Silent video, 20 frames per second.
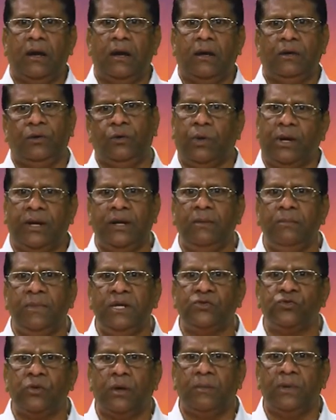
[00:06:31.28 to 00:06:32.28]
You are in me,
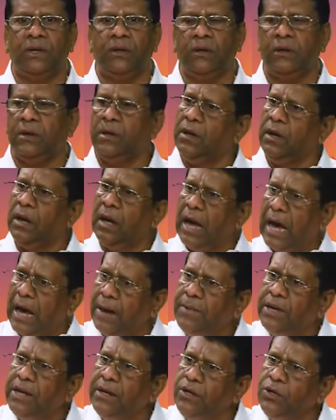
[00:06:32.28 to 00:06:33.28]
Swami.
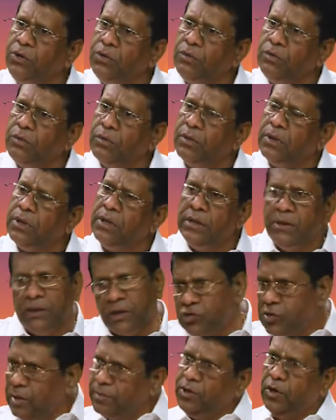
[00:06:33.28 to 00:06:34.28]
Am I in you?
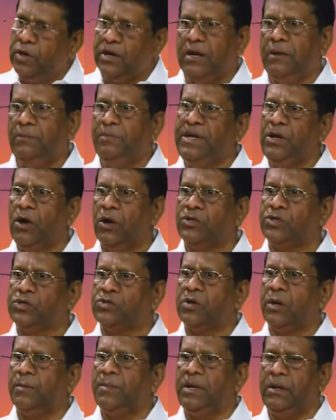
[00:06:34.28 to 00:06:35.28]
Yes, Swami, you are in me also,
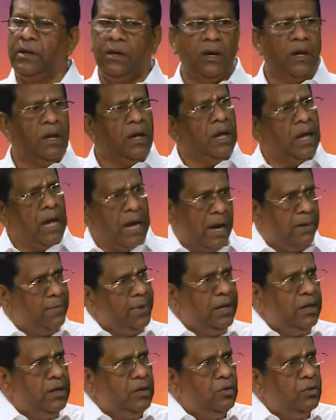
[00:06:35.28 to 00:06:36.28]
Swami. Am I
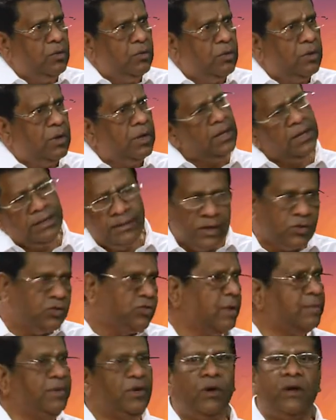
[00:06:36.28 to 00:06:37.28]
in you? Yes,
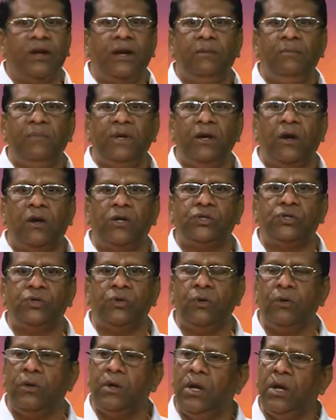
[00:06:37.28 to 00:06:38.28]
Swami, you are in me
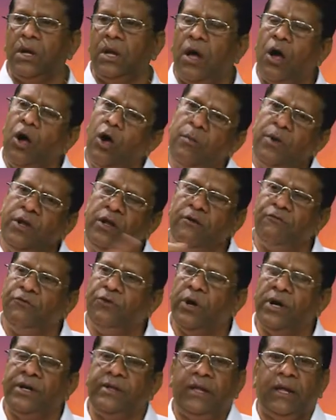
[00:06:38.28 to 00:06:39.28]
also. How many of
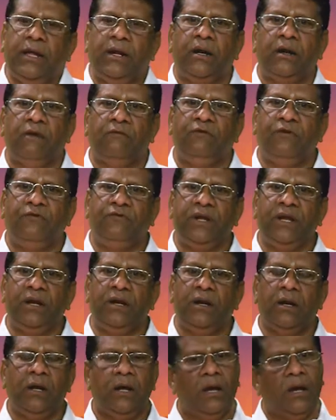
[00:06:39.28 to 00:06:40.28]
you are there?
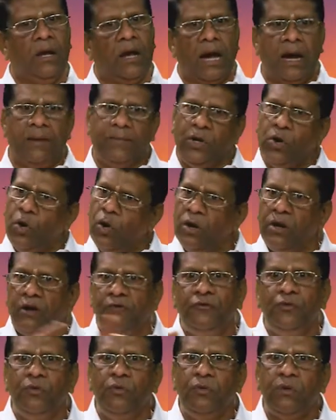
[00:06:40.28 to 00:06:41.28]
15. I mean all
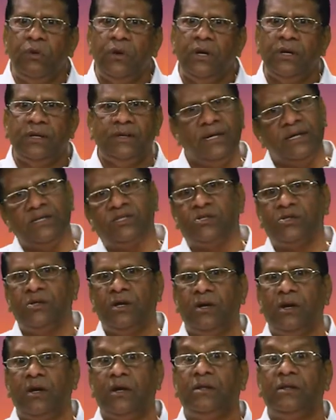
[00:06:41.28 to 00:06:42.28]
of you? Yes.
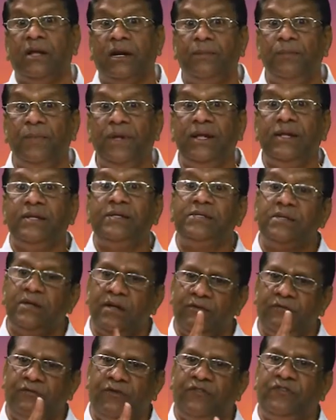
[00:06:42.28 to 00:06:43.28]
That means
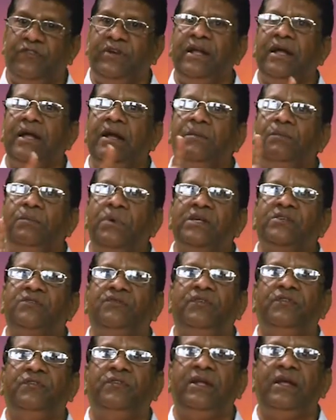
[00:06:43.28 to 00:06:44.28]
15 plus
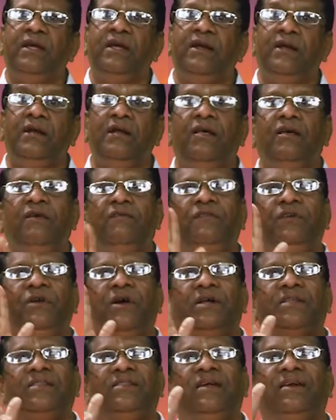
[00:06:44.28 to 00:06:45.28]
15, we
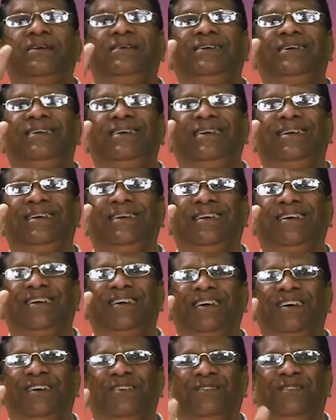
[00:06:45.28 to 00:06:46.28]
are 30.
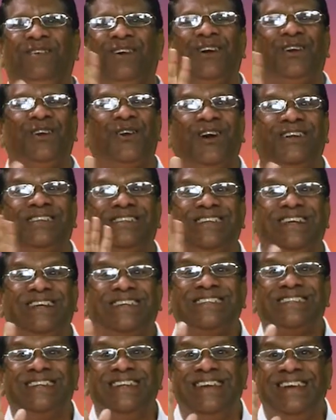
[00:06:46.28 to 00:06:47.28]
We are not
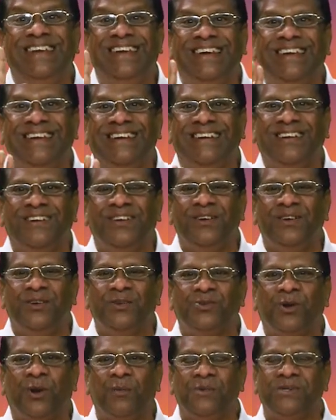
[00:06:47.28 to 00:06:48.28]
16,
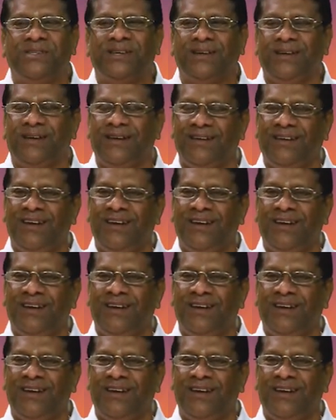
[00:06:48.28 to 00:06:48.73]
Swami said.